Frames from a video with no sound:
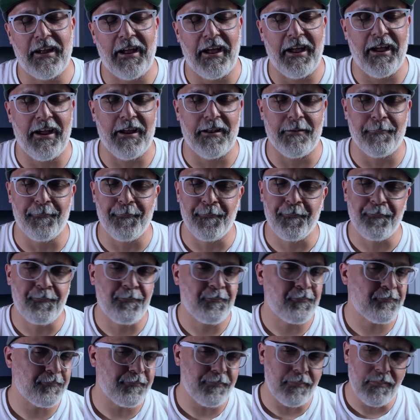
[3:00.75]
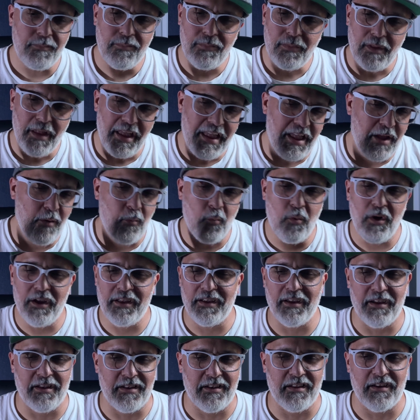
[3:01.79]
and it
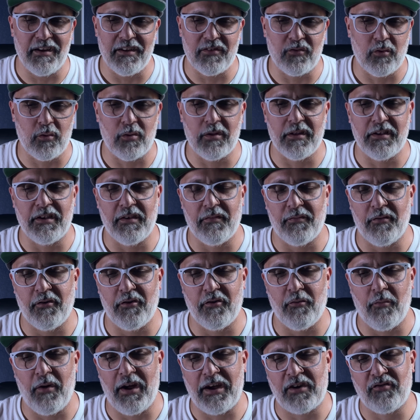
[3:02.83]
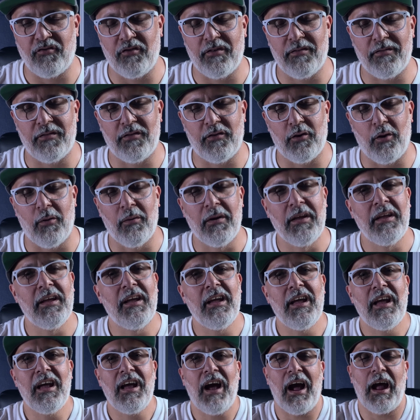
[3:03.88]
went a totally different direction. So
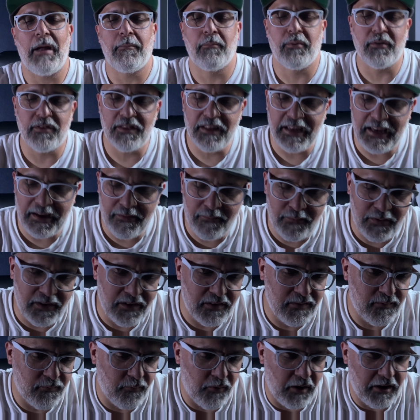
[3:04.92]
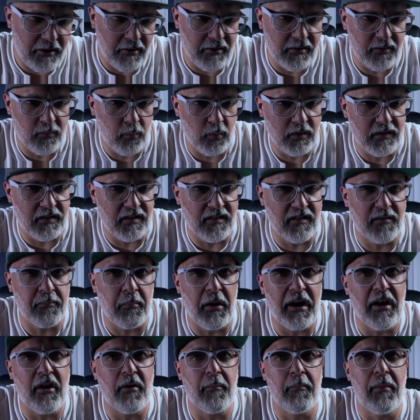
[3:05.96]
I believe this fragrance was
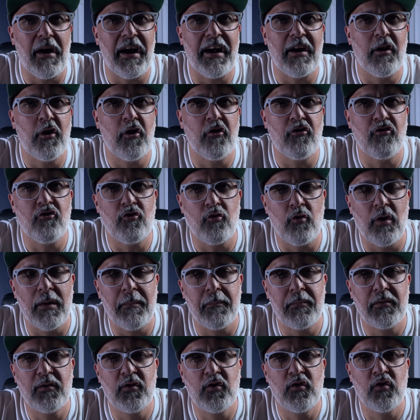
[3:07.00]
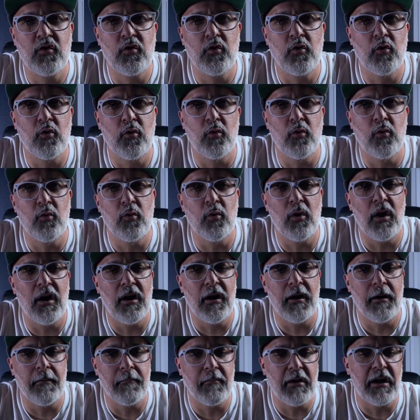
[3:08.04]
inspired by her trip to,
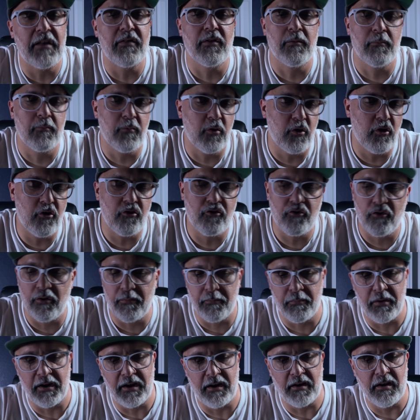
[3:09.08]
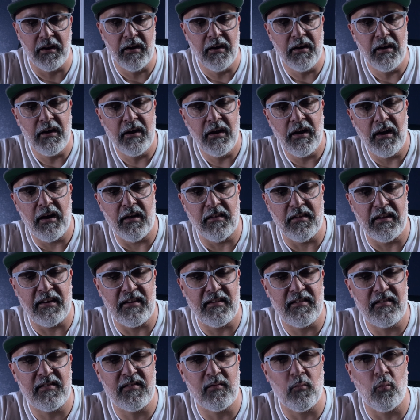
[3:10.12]
and her trip being
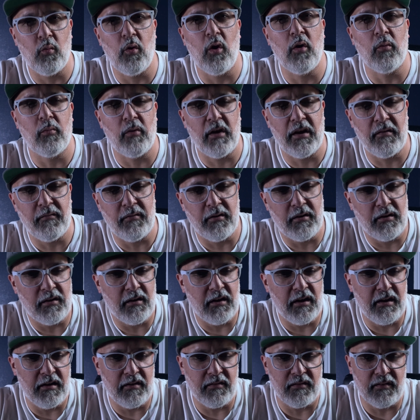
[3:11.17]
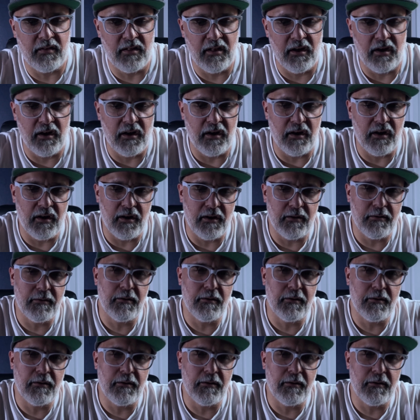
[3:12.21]
Elise Walraven is the